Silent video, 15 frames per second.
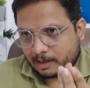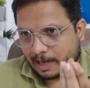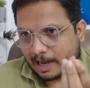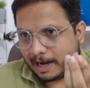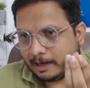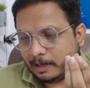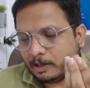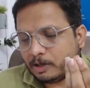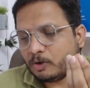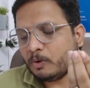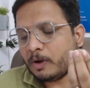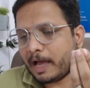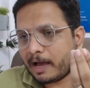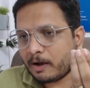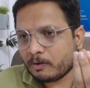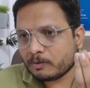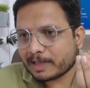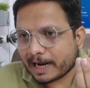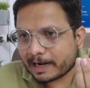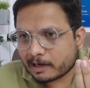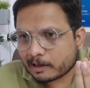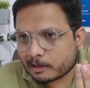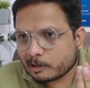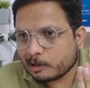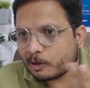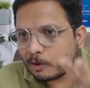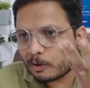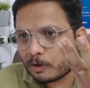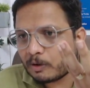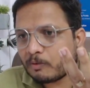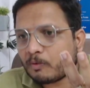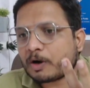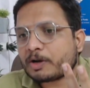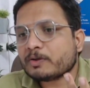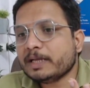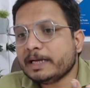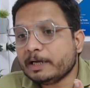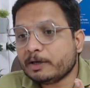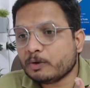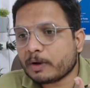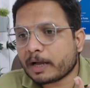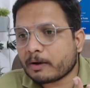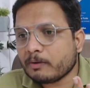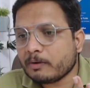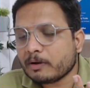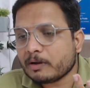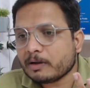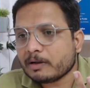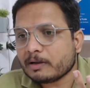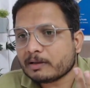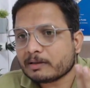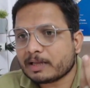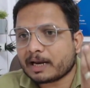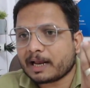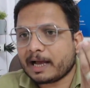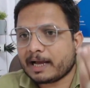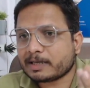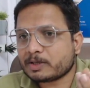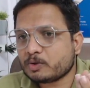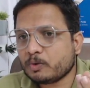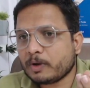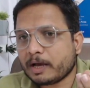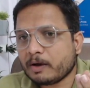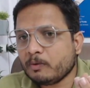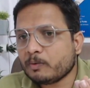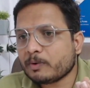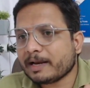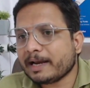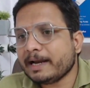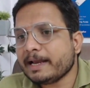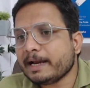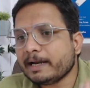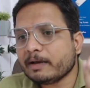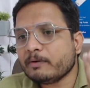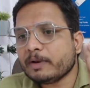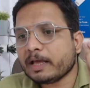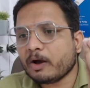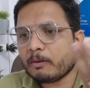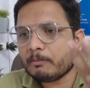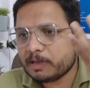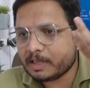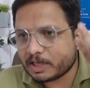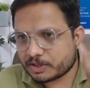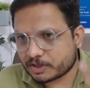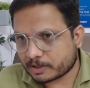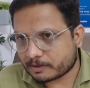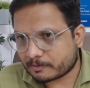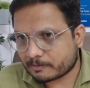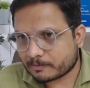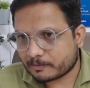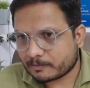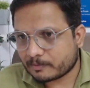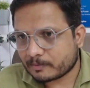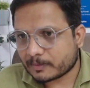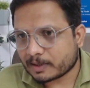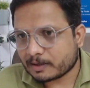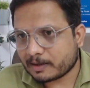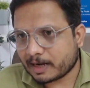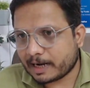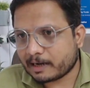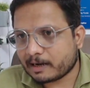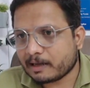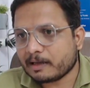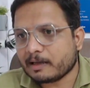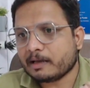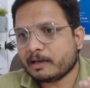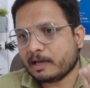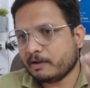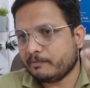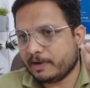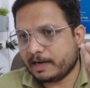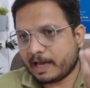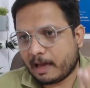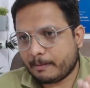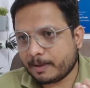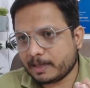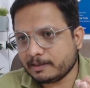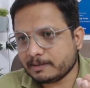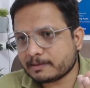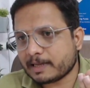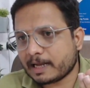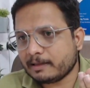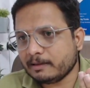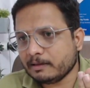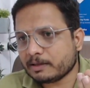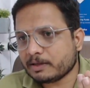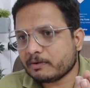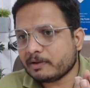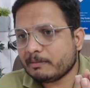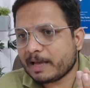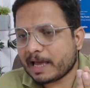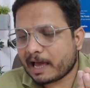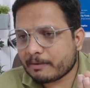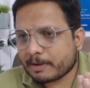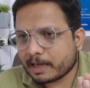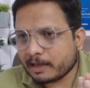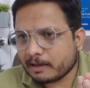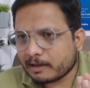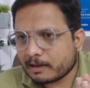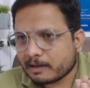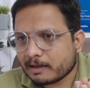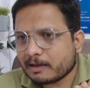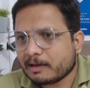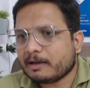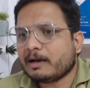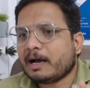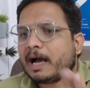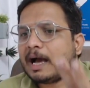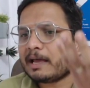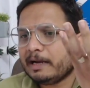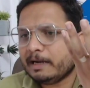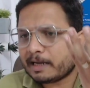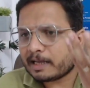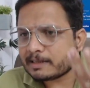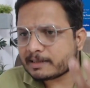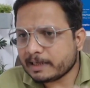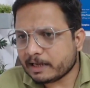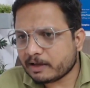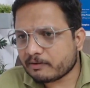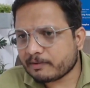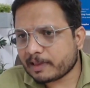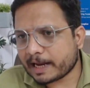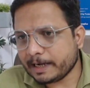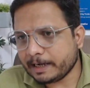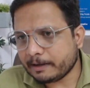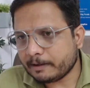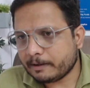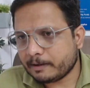and to have that glow, what you need to have? There has to have radiative recombination, right? If it happens, then you will be having higher intensity of light.